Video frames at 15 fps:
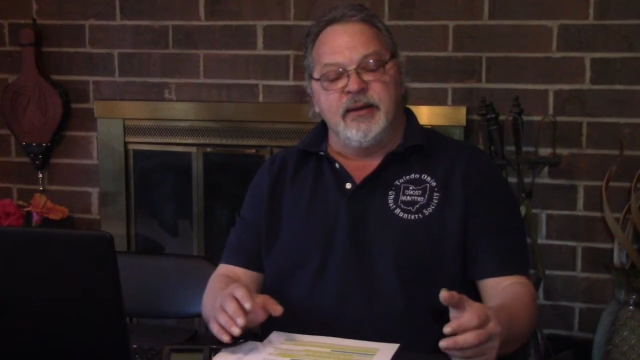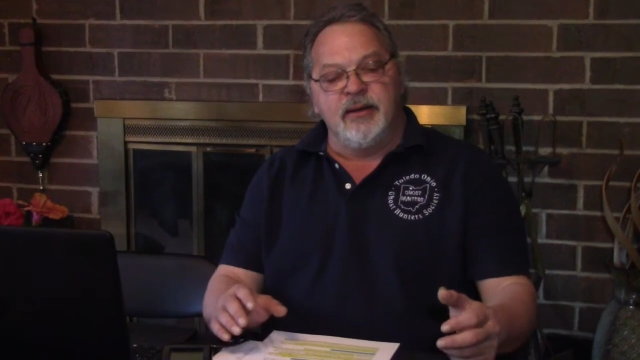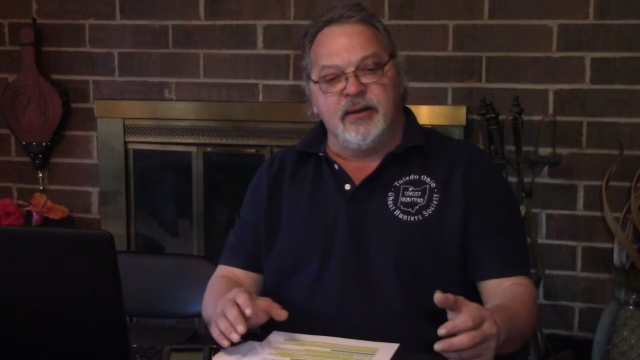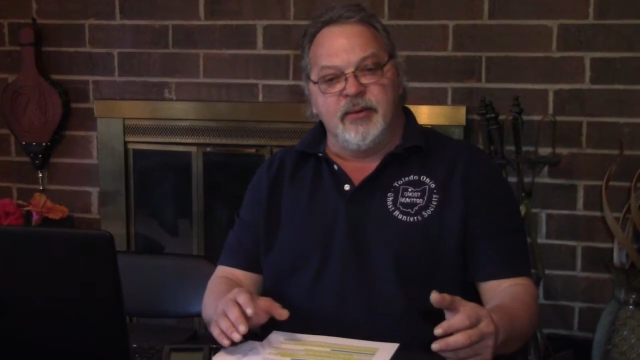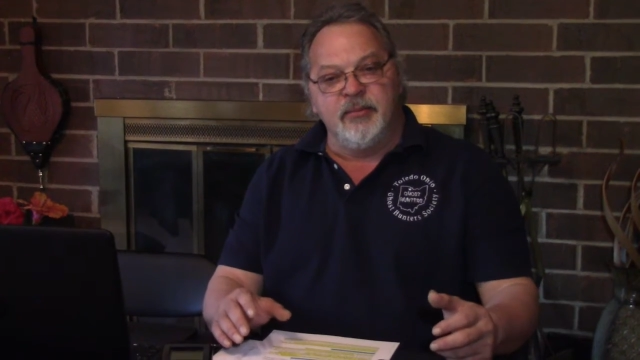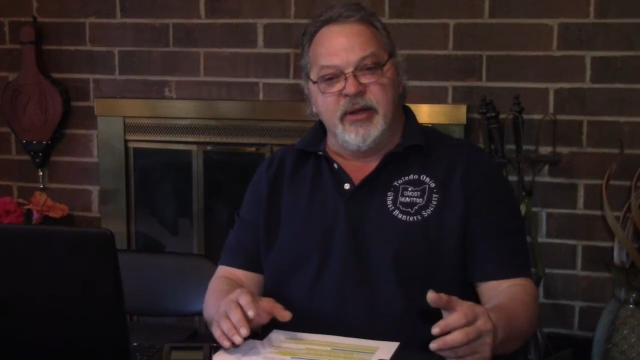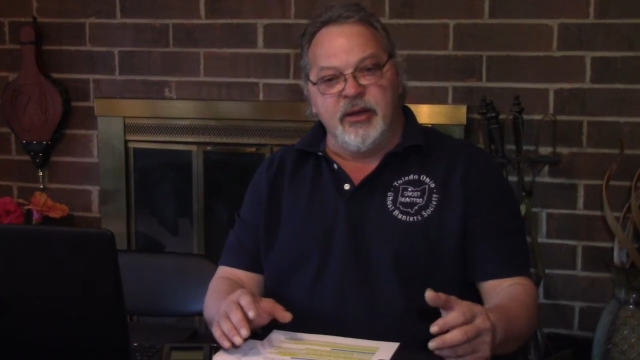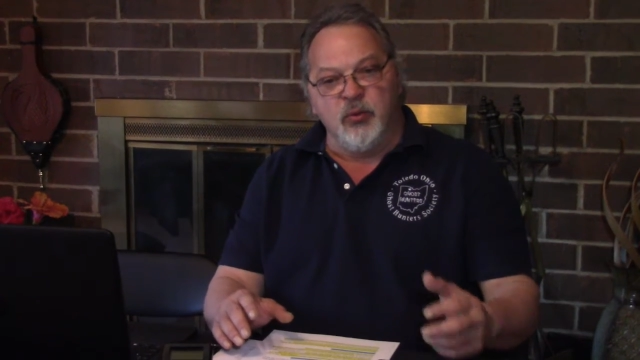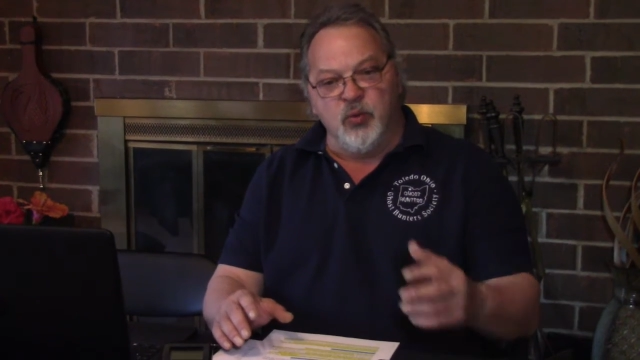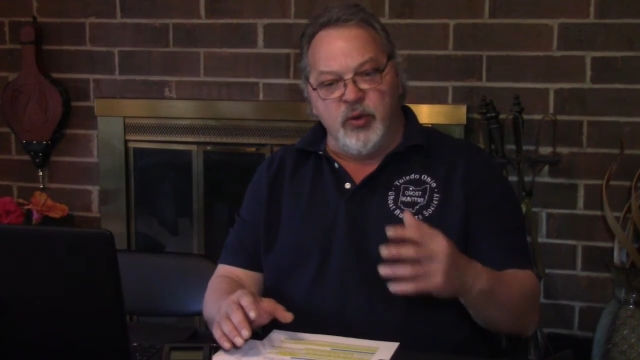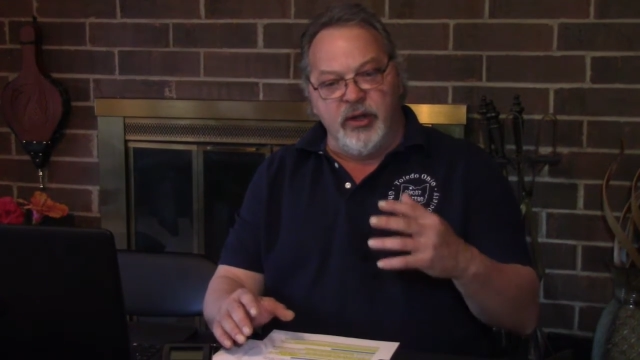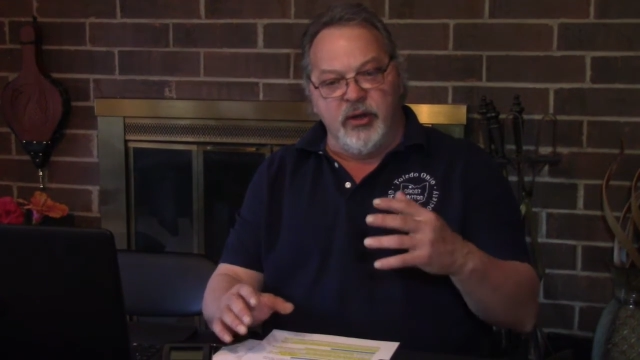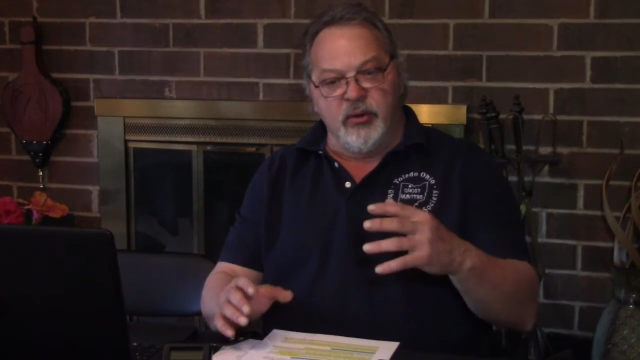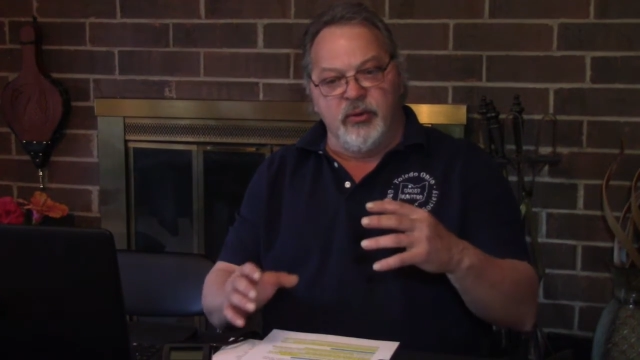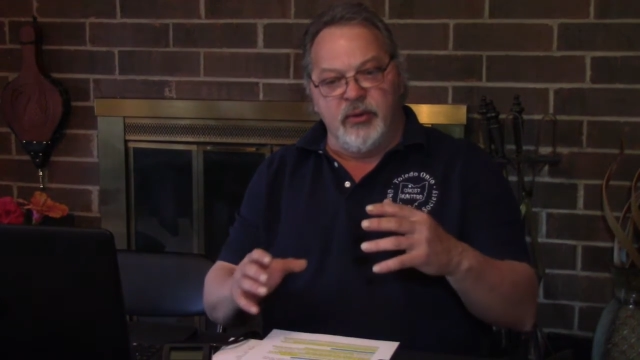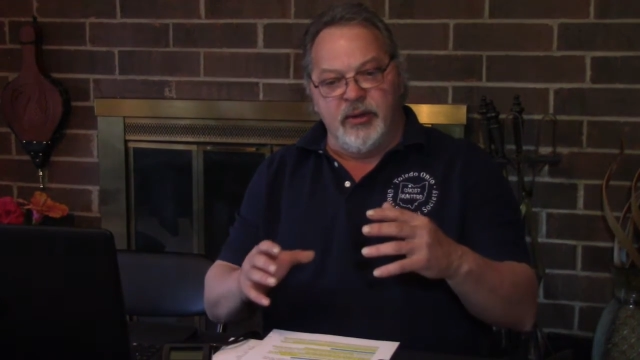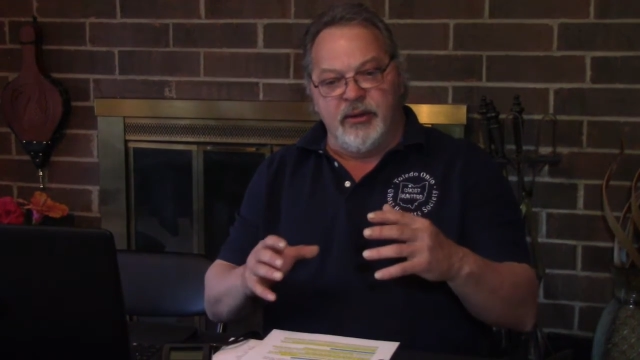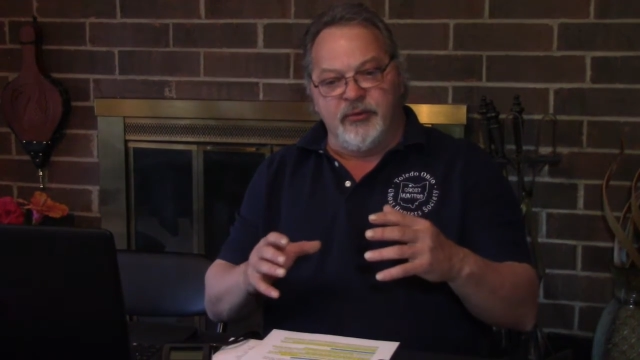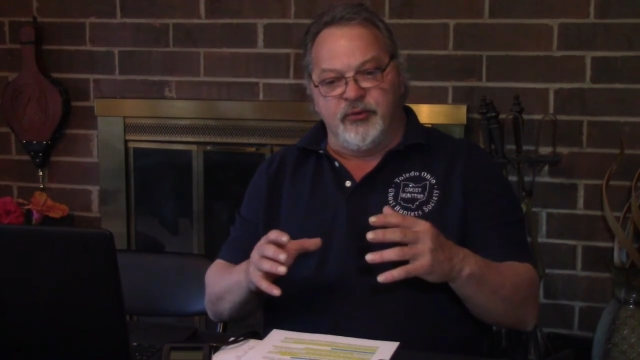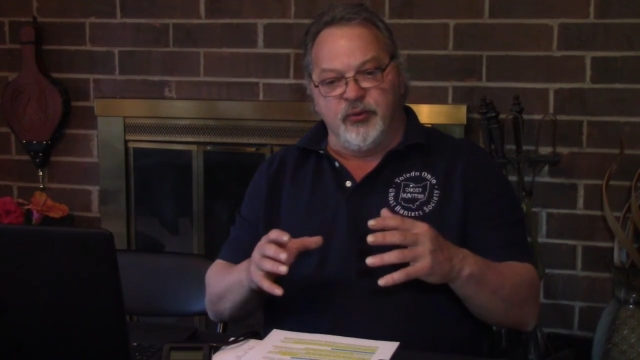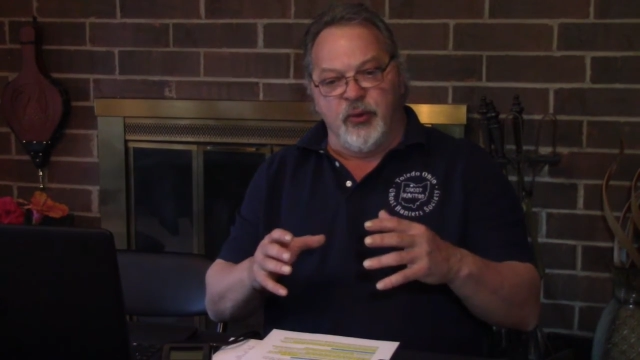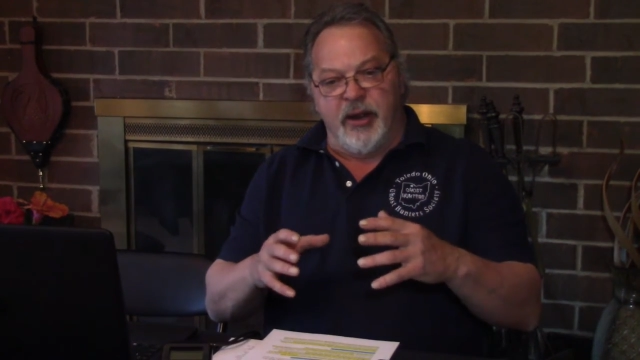it will
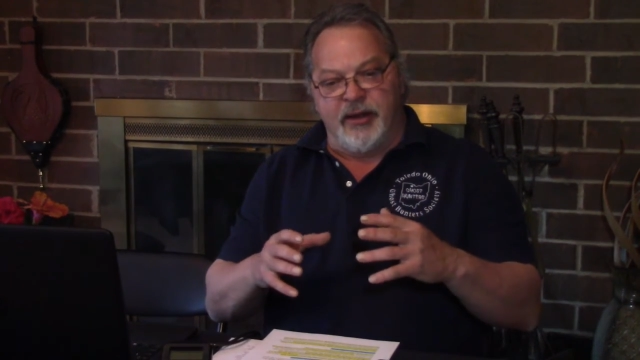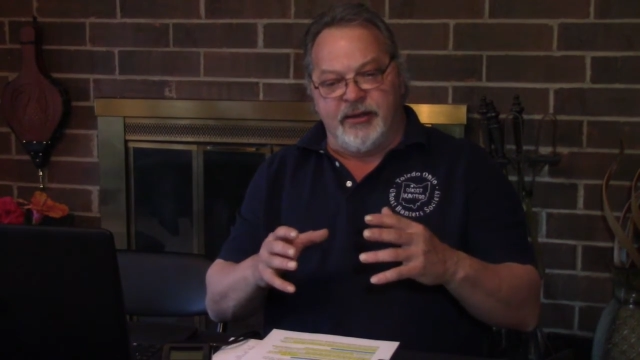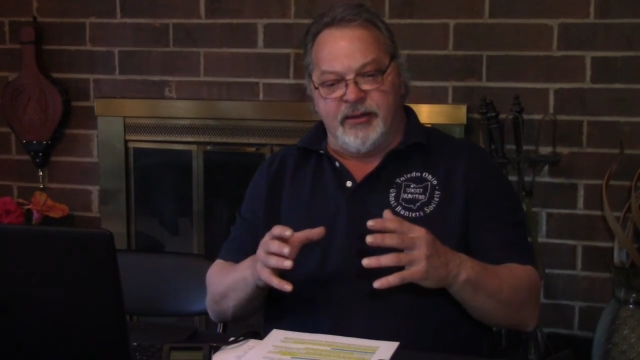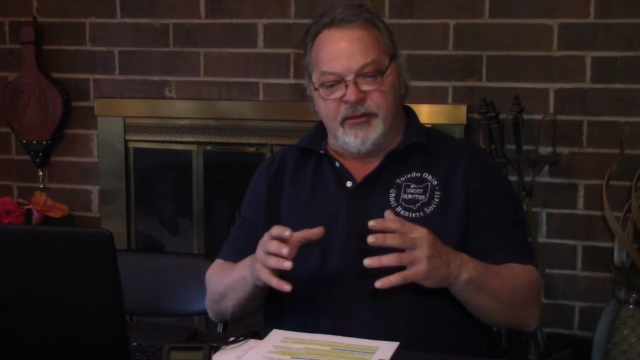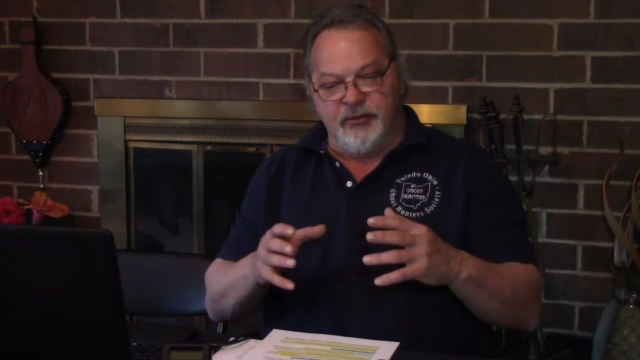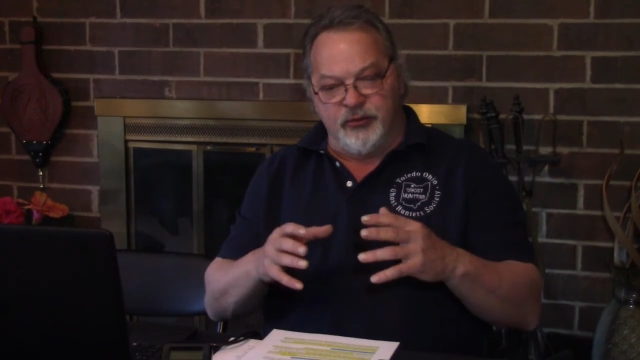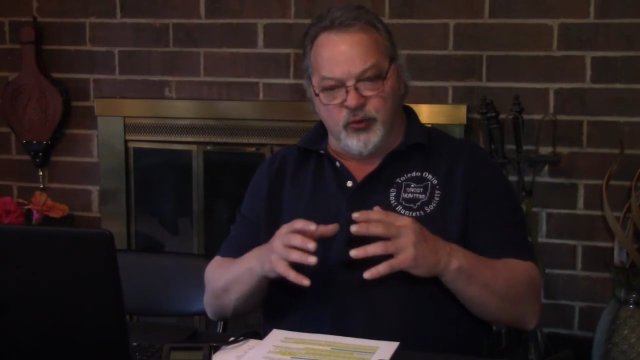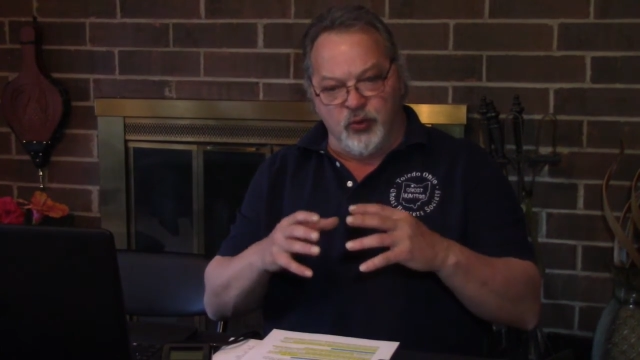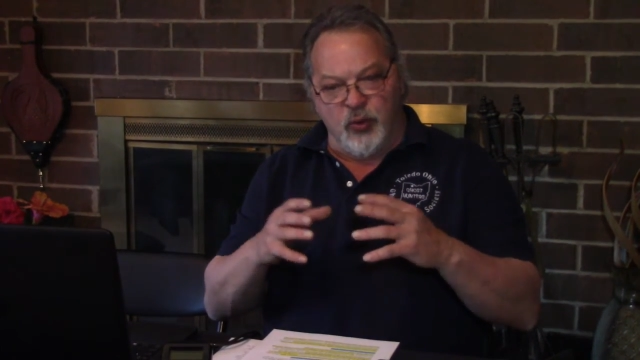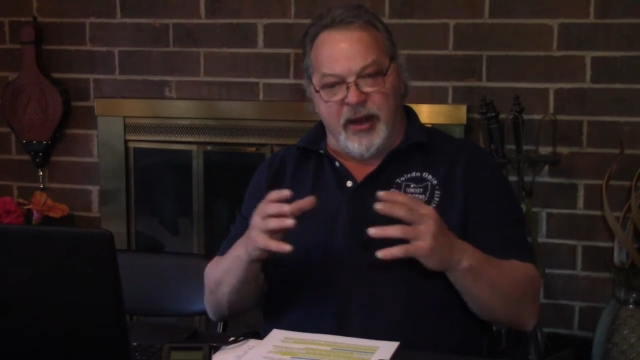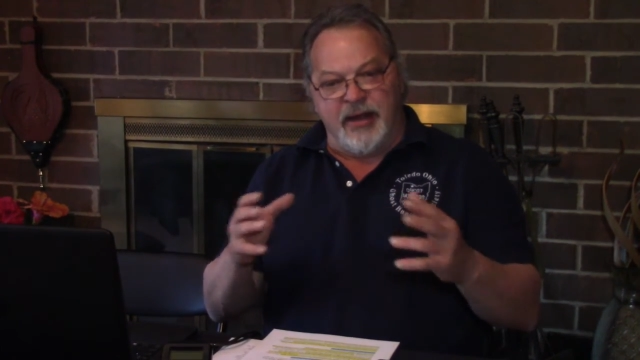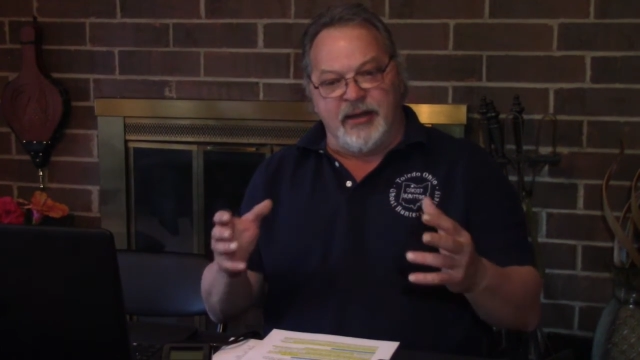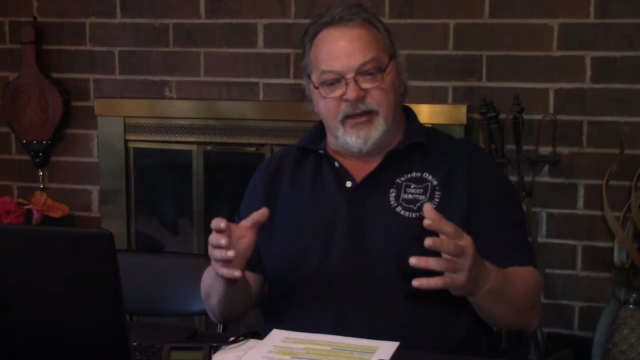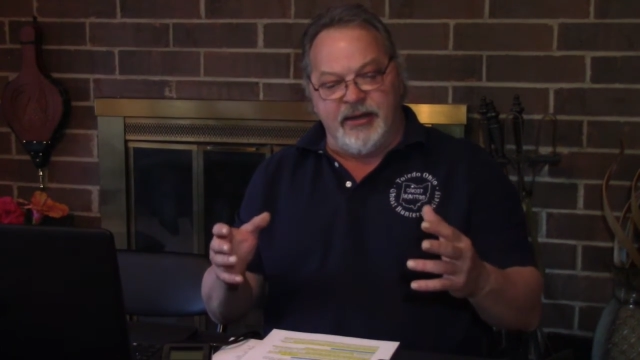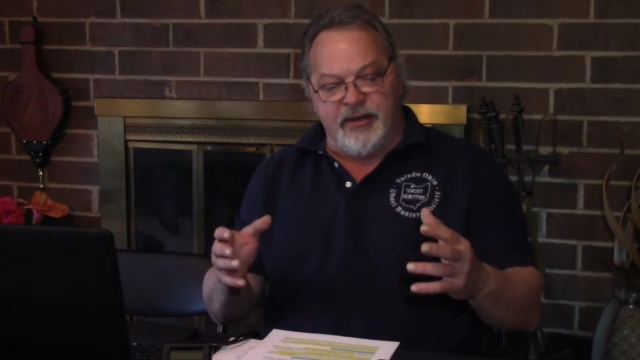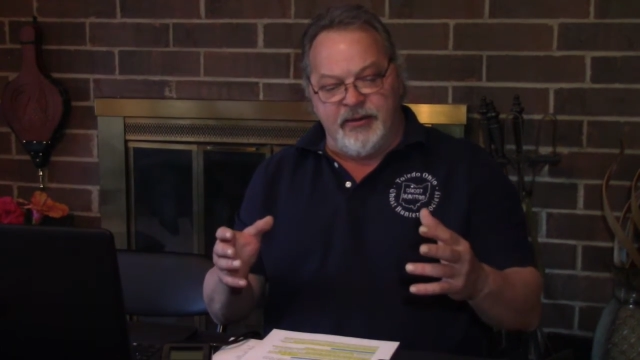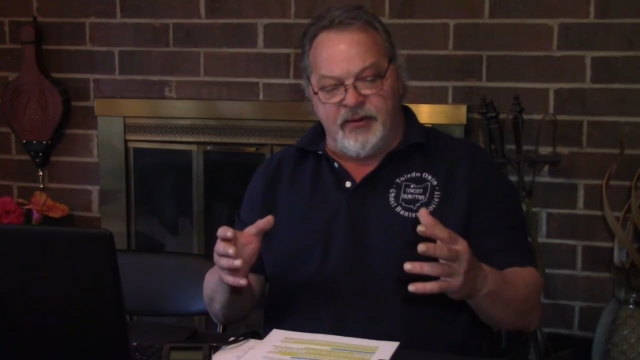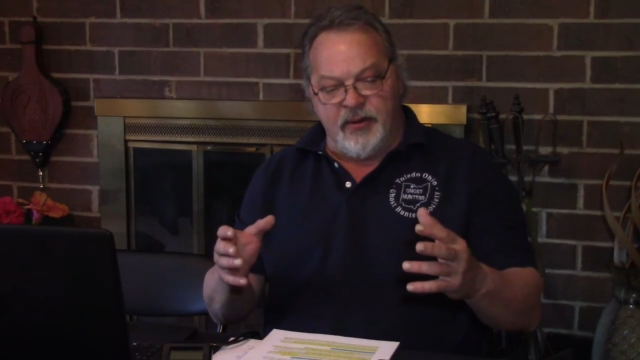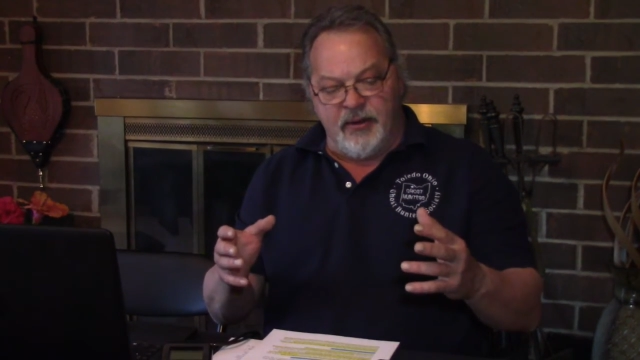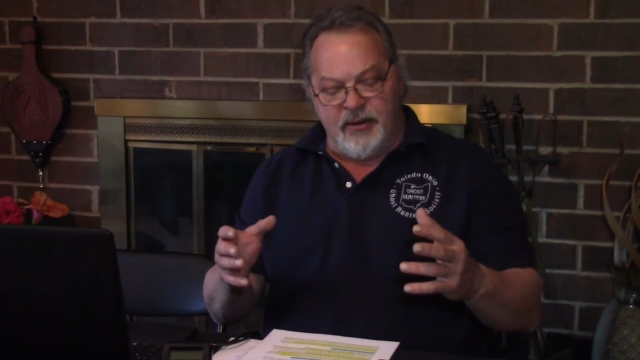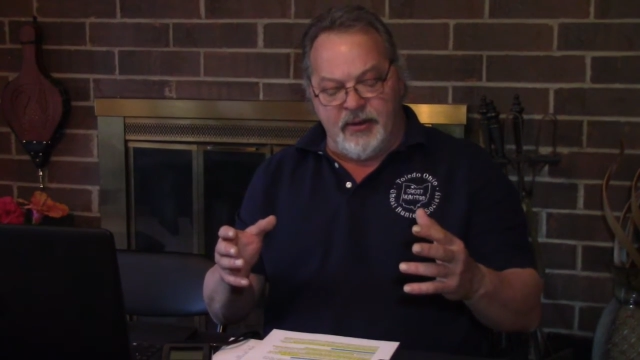directly